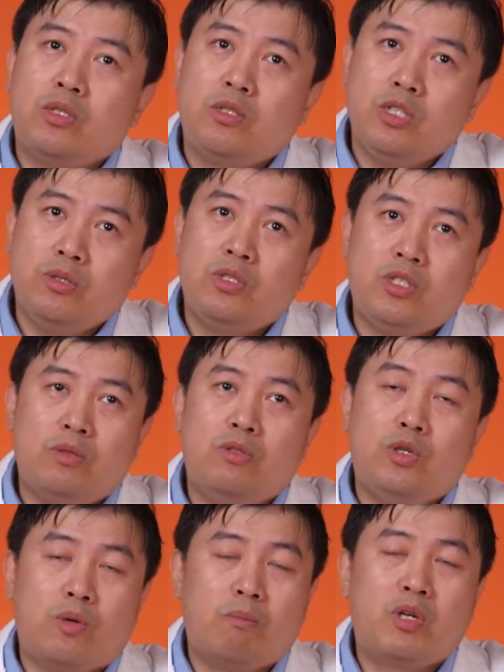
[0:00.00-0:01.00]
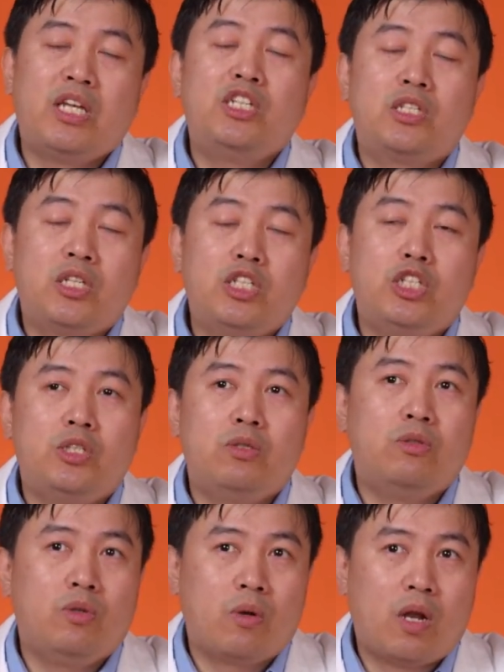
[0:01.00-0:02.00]
due to neuro, potentially due to
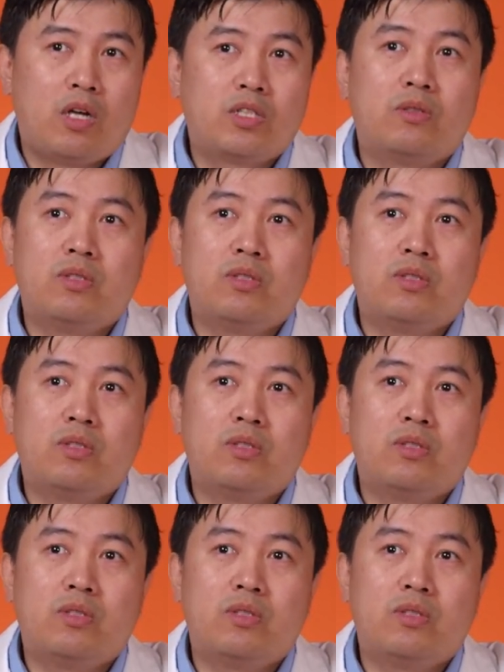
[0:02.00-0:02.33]
neurological